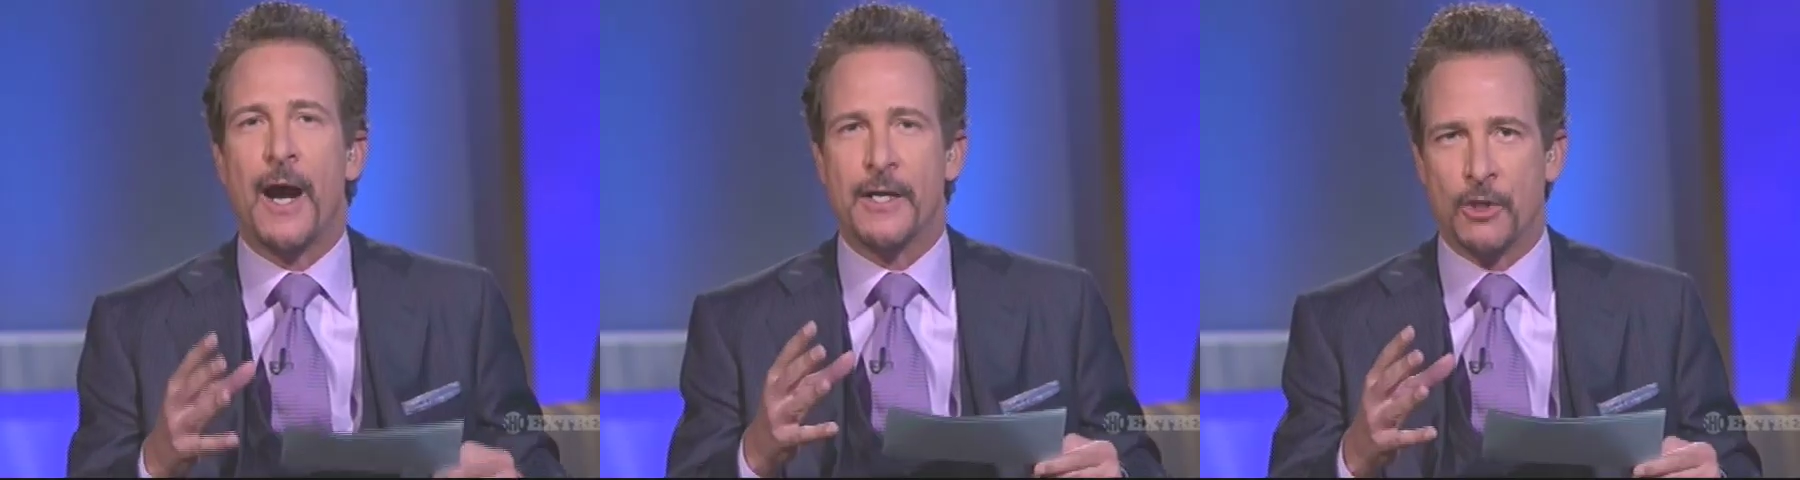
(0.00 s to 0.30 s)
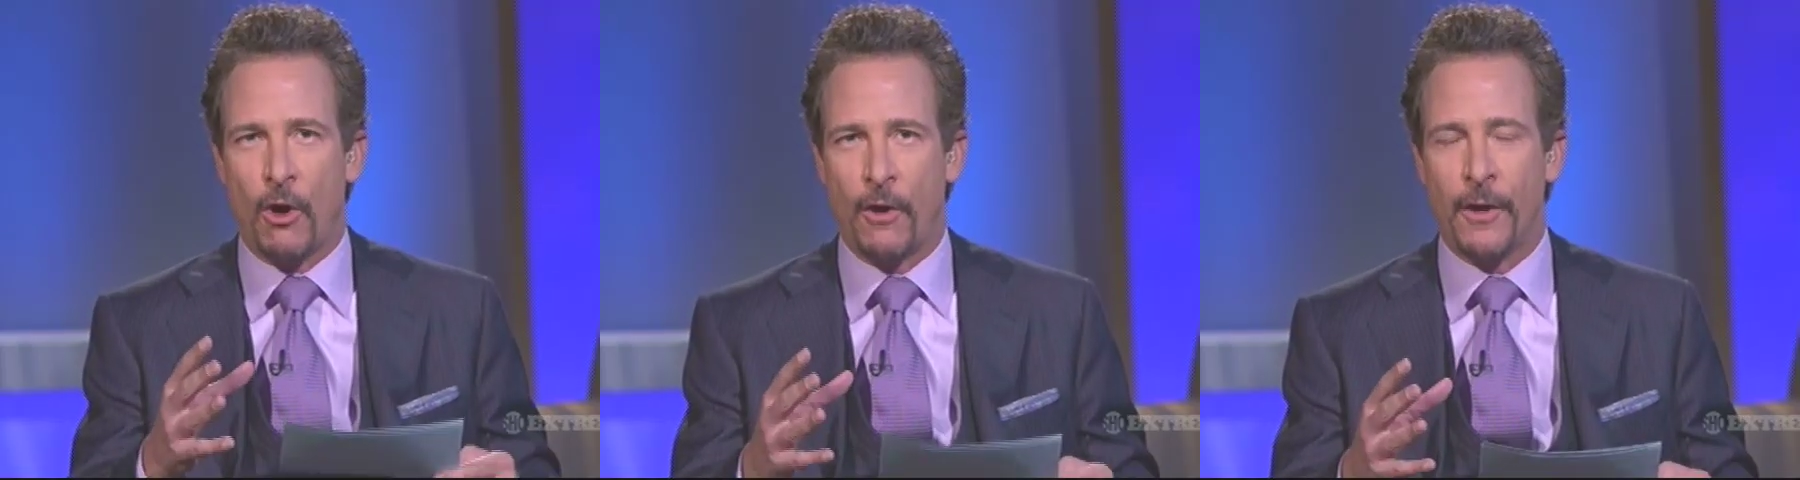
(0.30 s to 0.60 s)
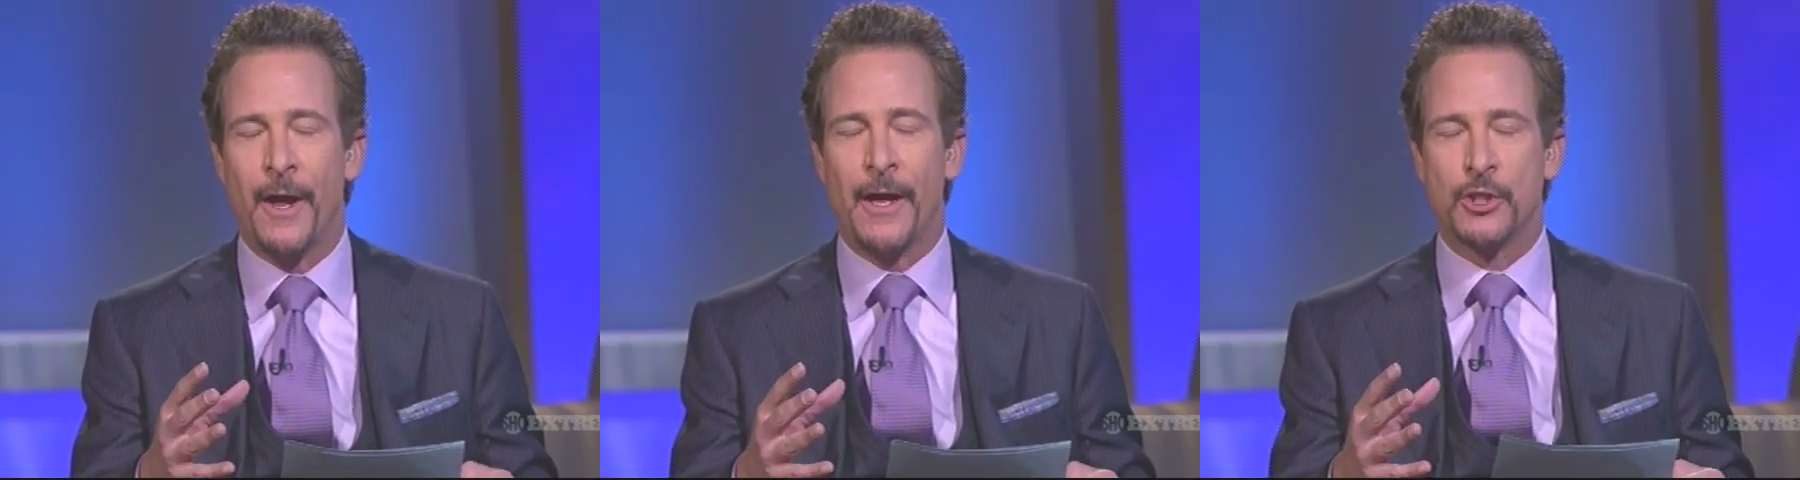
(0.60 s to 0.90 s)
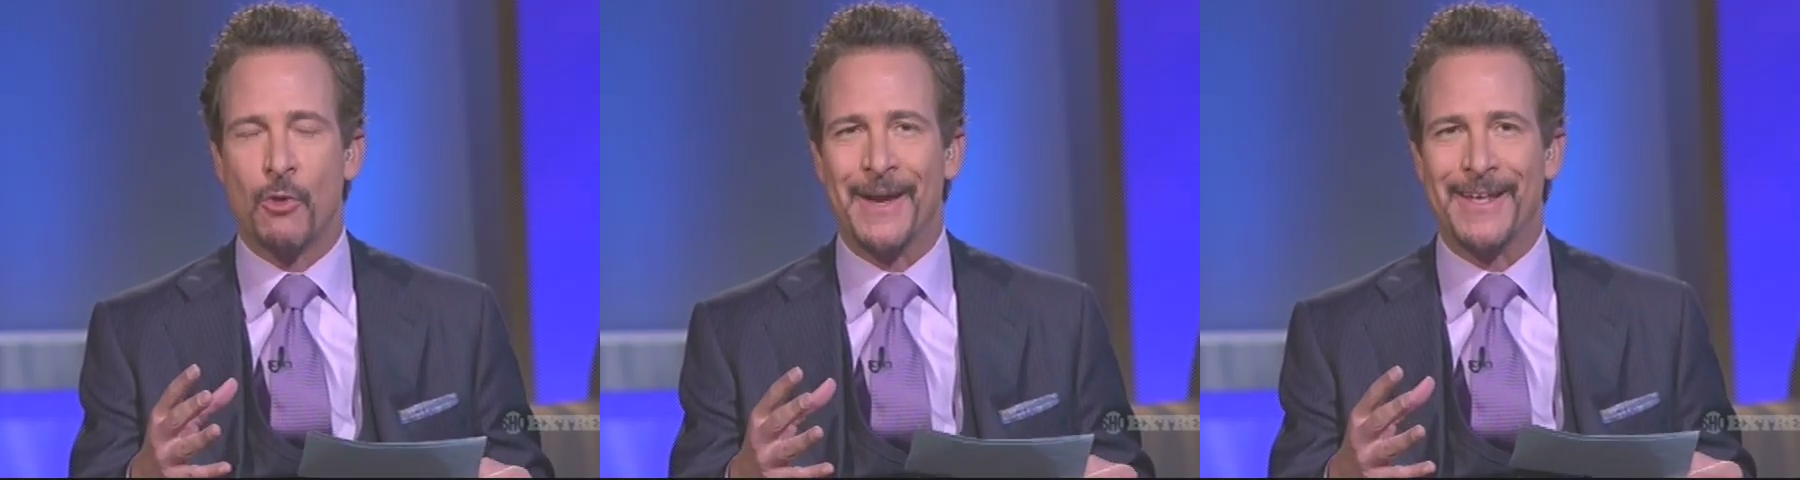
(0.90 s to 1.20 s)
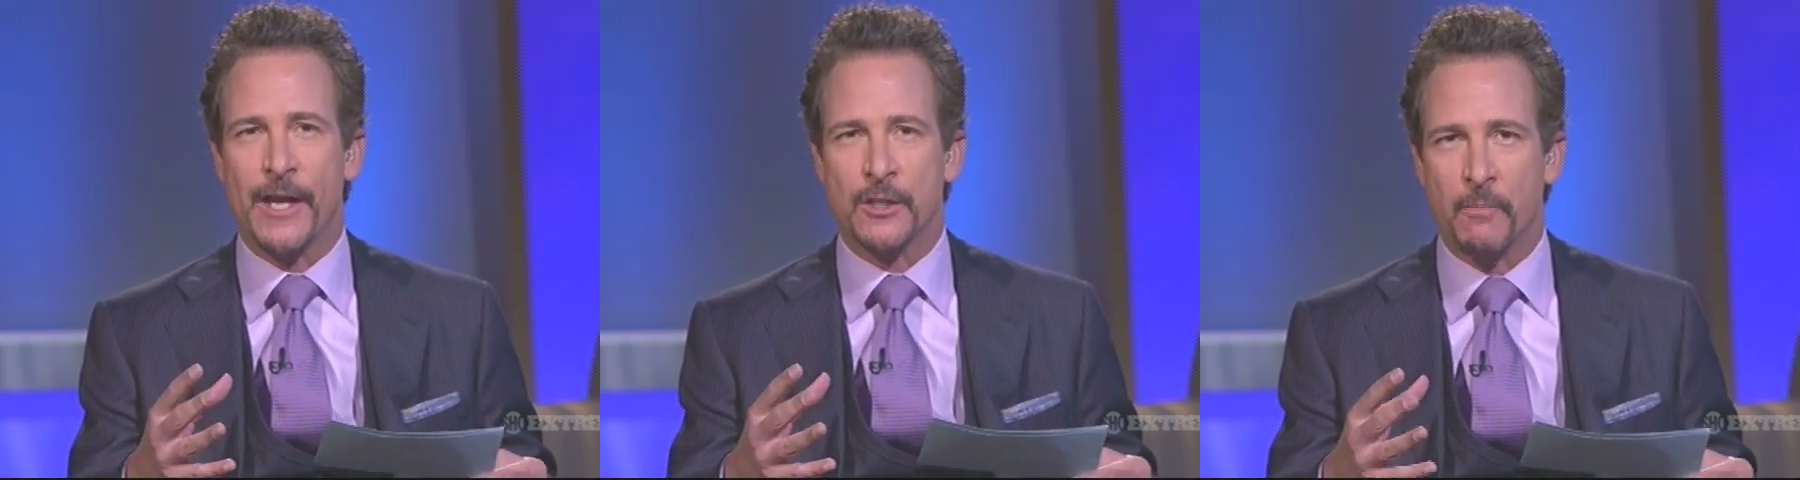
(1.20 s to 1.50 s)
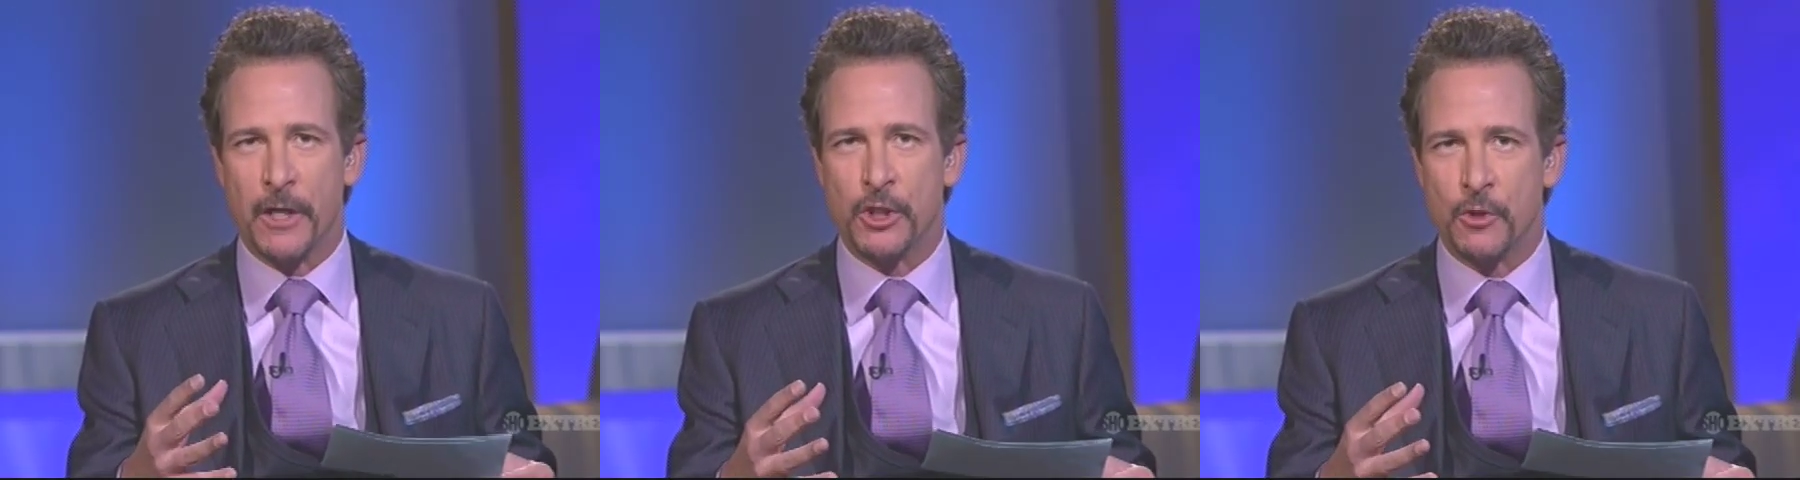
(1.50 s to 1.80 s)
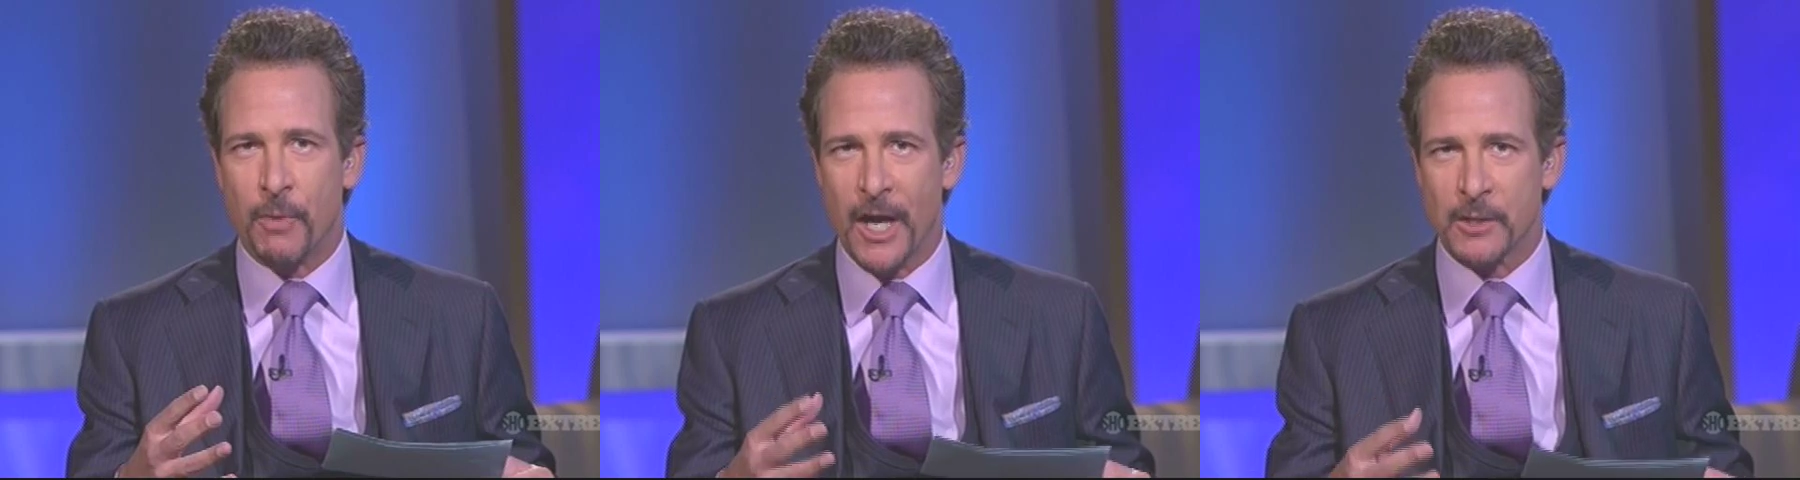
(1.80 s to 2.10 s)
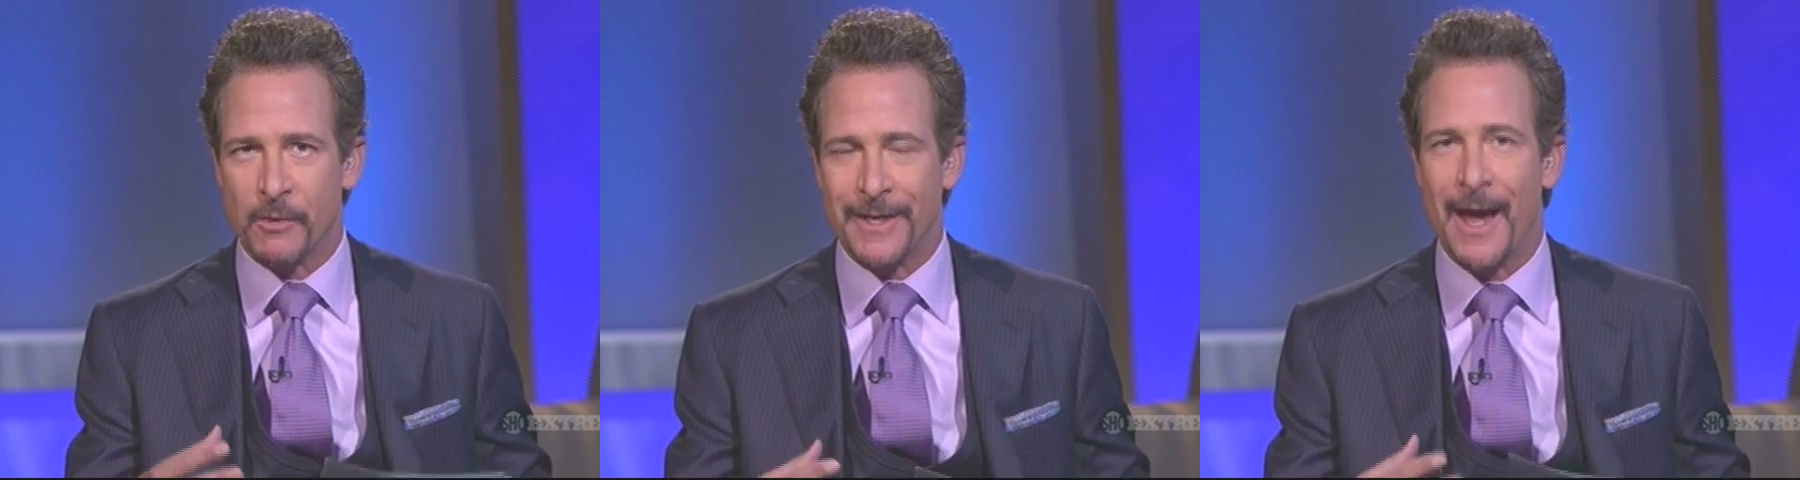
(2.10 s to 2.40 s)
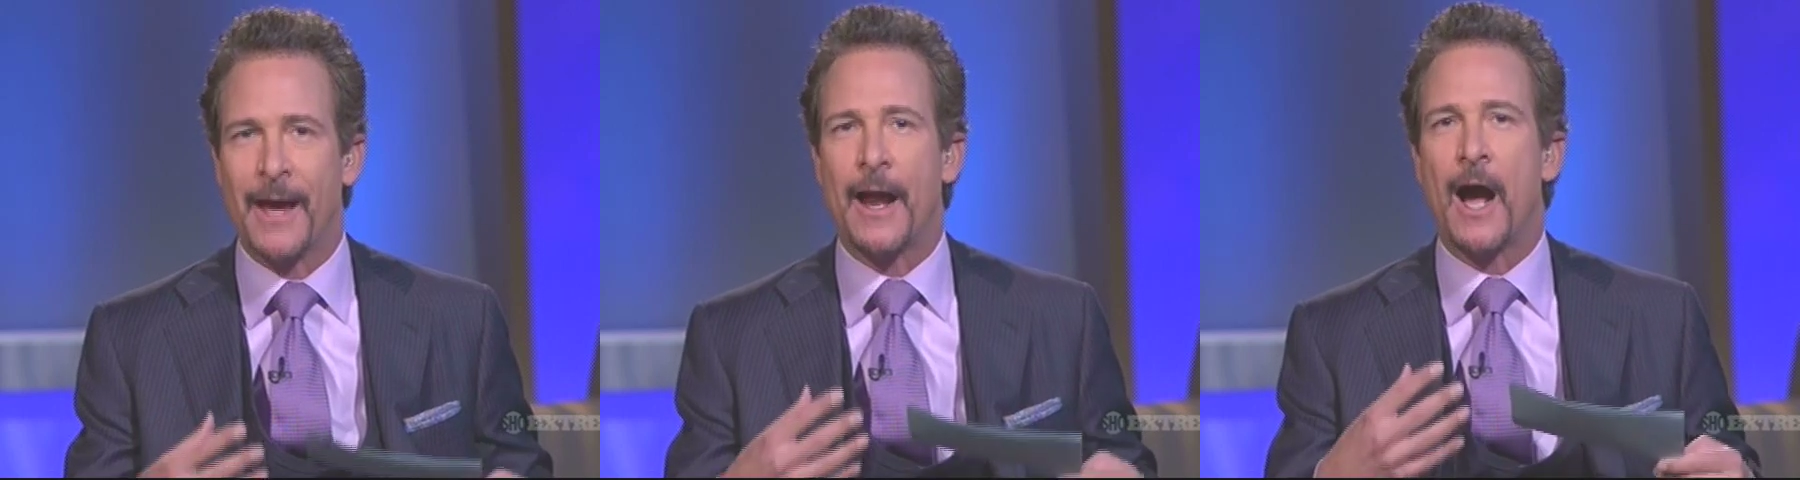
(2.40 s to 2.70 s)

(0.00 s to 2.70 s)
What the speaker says: guys hard, and trying to get as much as you possibly can